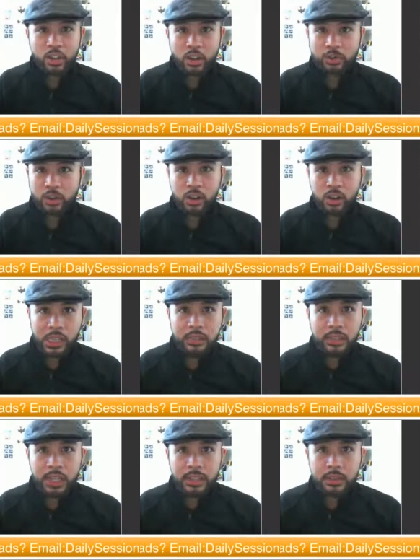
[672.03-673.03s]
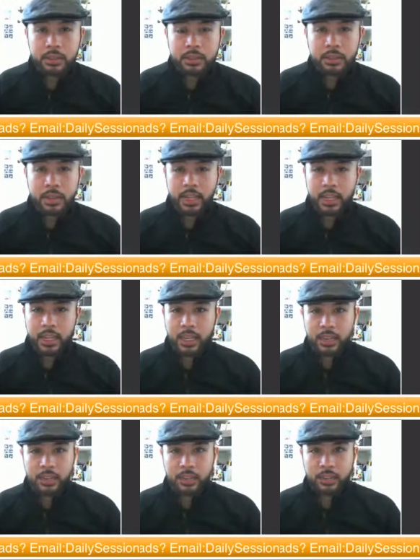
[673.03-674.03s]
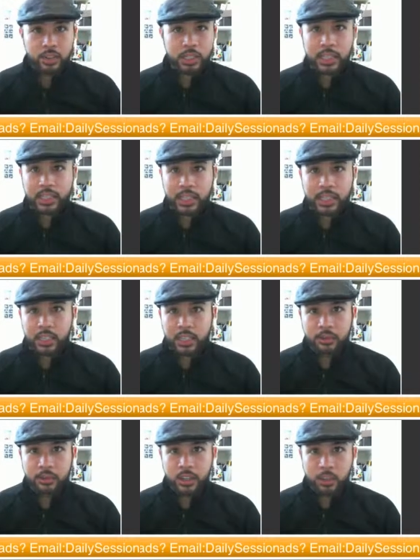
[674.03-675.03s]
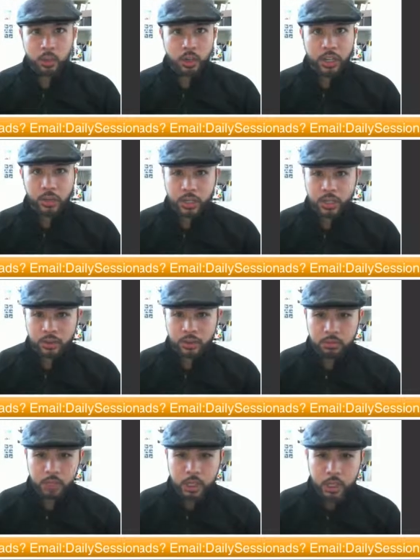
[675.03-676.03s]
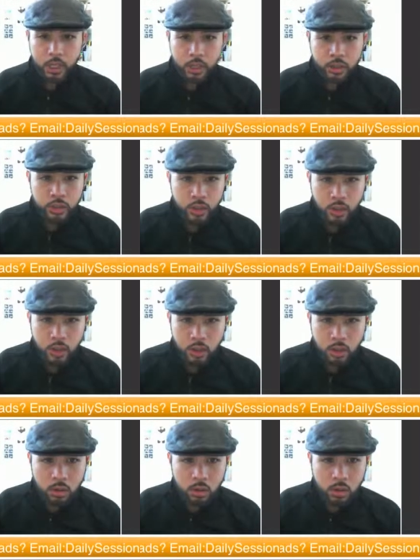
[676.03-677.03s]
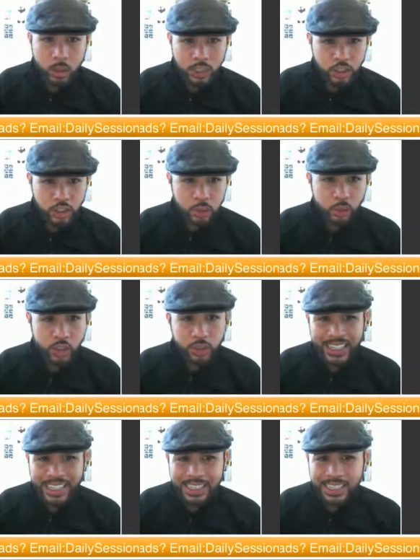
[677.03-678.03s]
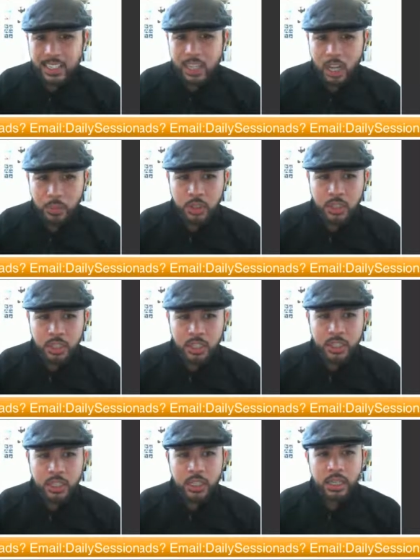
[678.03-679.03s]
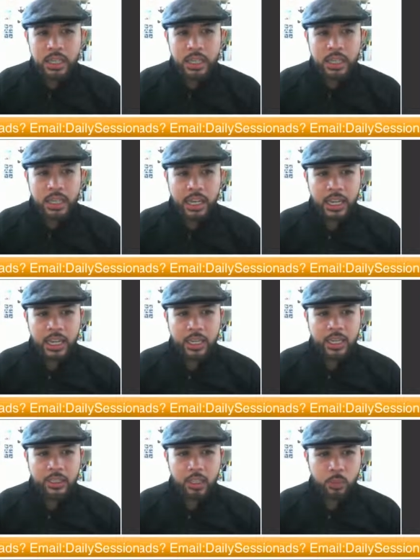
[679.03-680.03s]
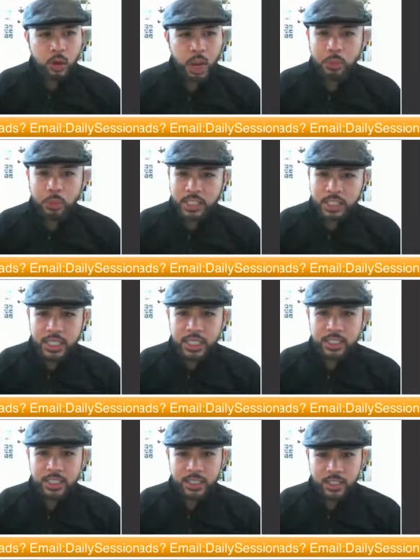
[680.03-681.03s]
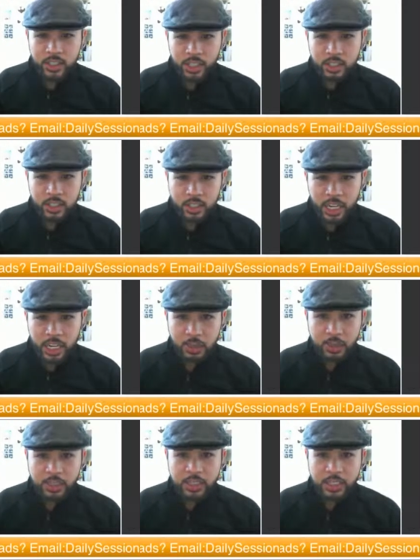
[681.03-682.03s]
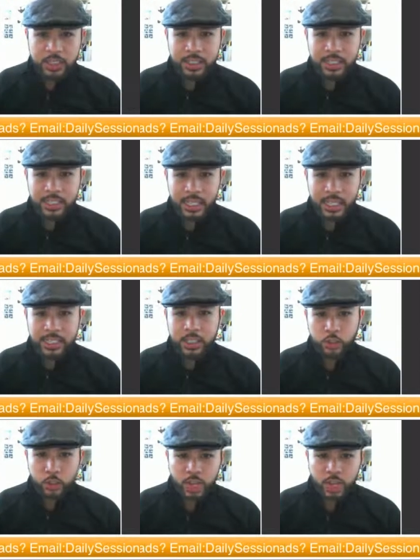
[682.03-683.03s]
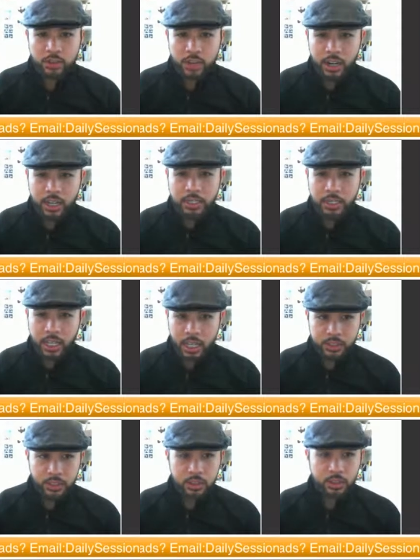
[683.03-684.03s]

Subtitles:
offer or leave it, and there's less likelihood for them working with you. So, question, when doing a lease option, the property stays in the seller's name until the debt is paid, right? Yes.